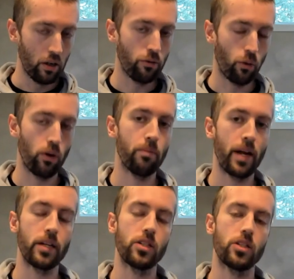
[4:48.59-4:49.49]
for
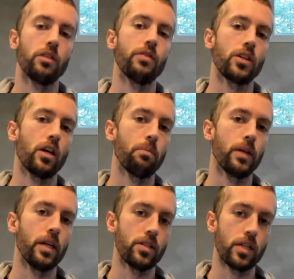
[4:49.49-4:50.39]
managed service
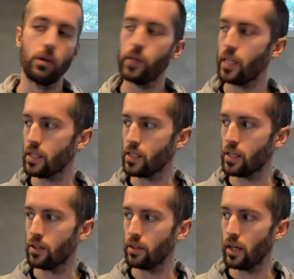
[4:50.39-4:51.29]
companies, and I would
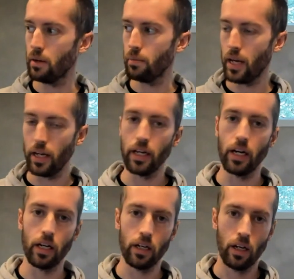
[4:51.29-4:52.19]
consider them
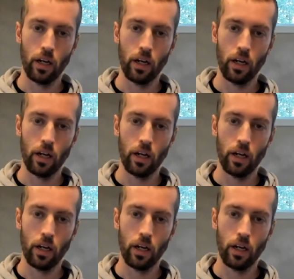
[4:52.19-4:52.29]
a